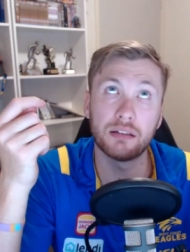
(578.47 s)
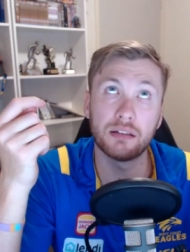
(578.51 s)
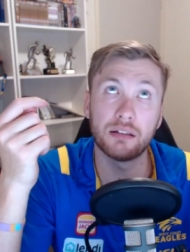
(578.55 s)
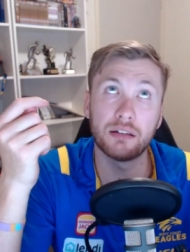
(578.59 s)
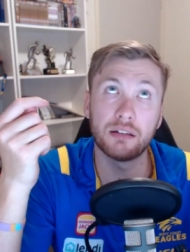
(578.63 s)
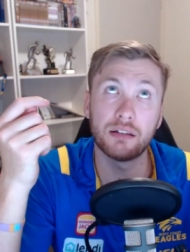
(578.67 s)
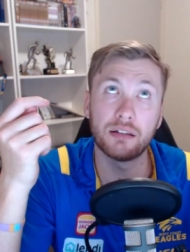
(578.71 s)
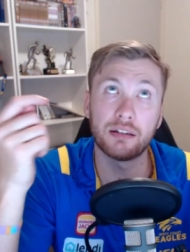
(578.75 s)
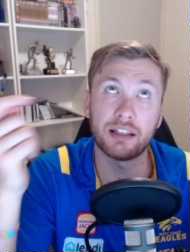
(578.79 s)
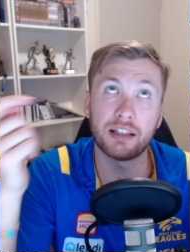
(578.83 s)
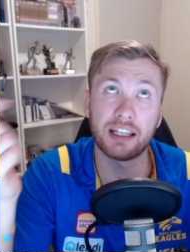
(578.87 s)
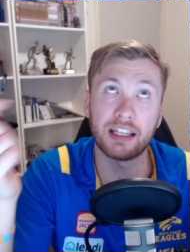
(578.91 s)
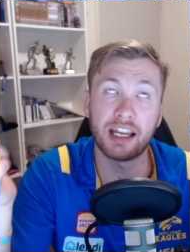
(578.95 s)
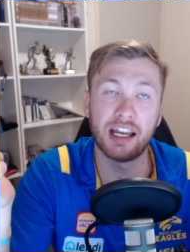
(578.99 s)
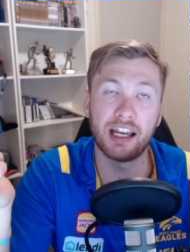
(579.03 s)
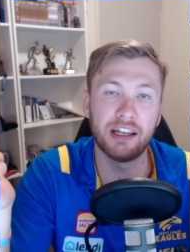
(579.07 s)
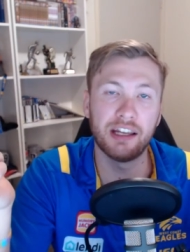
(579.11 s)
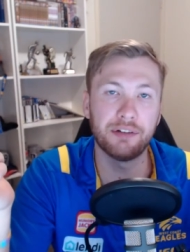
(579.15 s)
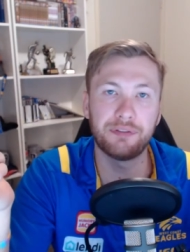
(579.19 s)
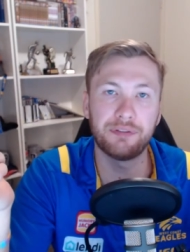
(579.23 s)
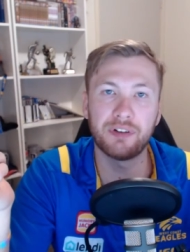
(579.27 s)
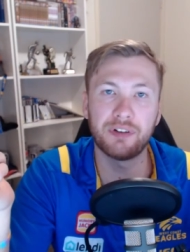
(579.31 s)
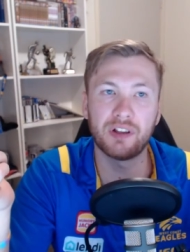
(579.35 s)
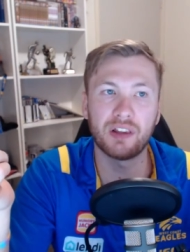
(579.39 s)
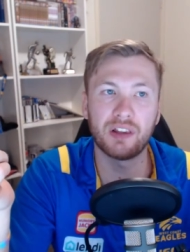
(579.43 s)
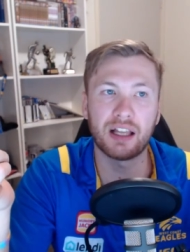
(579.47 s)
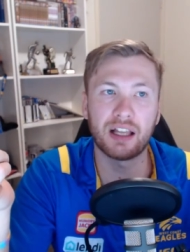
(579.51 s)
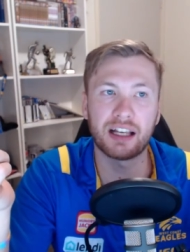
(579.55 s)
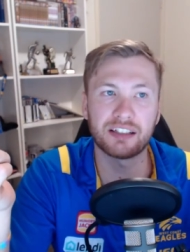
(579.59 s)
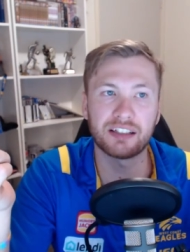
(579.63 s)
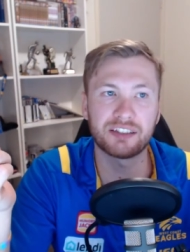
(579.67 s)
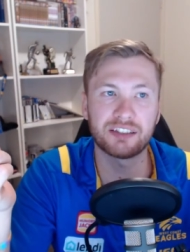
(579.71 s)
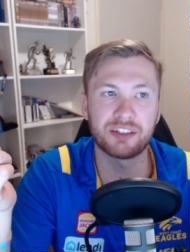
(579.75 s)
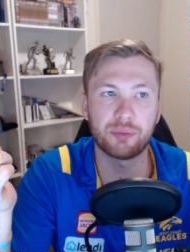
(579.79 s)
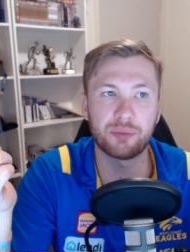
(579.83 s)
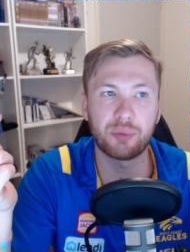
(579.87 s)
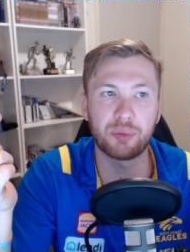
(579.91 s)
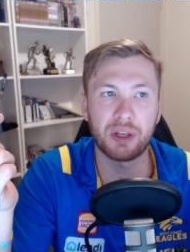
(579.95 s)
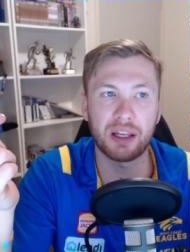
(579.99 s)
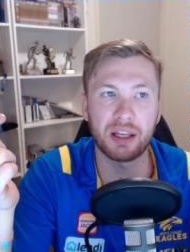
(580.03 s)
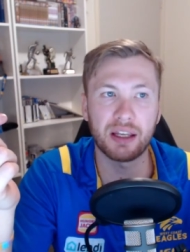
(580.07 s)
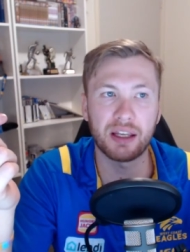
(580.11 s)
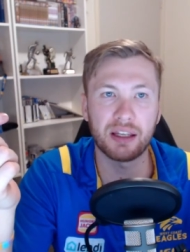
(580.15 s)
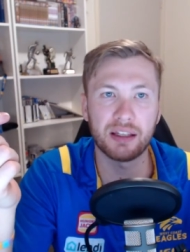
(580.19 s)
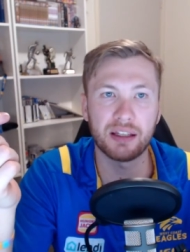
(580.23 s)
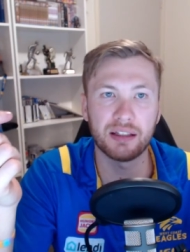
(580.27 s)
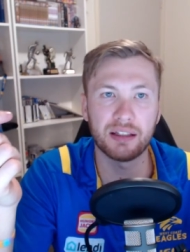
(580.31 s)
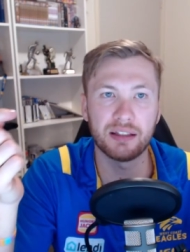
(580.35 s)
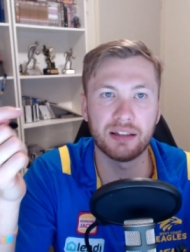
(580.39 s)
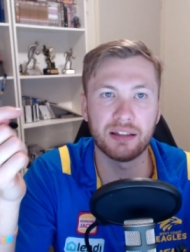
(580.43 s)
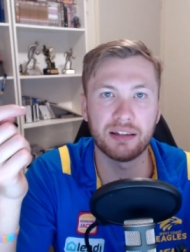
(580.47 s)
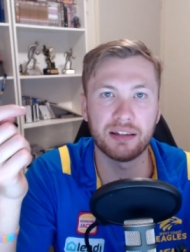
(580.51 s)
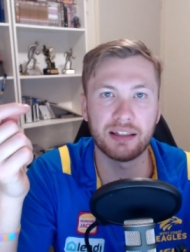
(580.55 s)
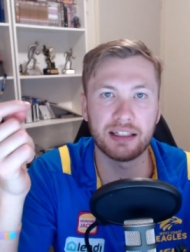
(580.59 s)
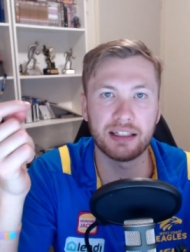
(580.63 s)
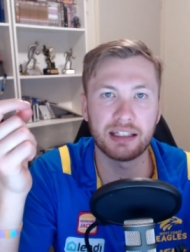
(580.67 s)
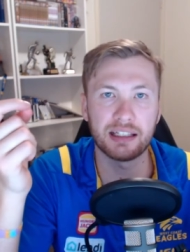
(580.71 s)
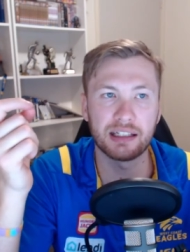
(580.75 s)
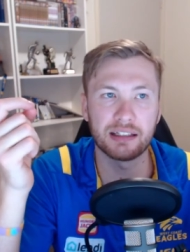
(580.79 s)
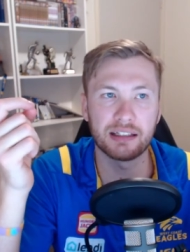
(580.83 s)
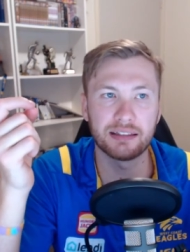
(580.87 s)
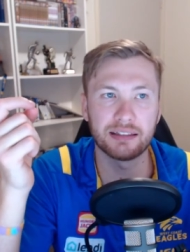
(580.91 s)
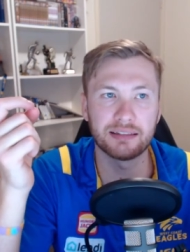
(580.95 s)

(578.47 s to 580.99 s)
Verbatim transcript: The AFL has to be the